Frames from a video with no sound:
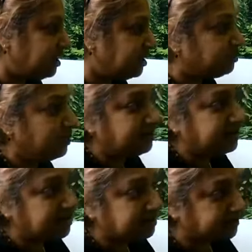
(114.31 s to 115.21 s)
That's where
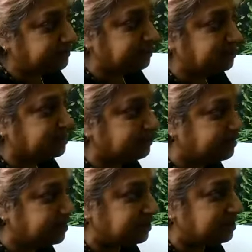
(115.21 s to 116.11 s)
the acceptance
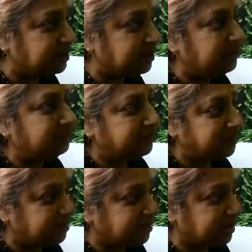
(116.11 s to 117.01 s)
comes in
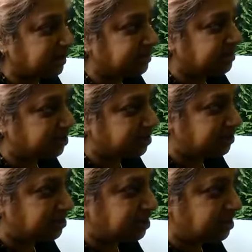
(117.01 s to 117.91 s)
versus the courage to
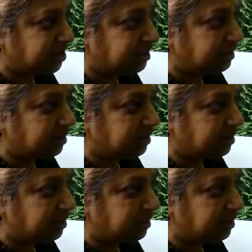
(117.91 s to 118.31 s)
change it.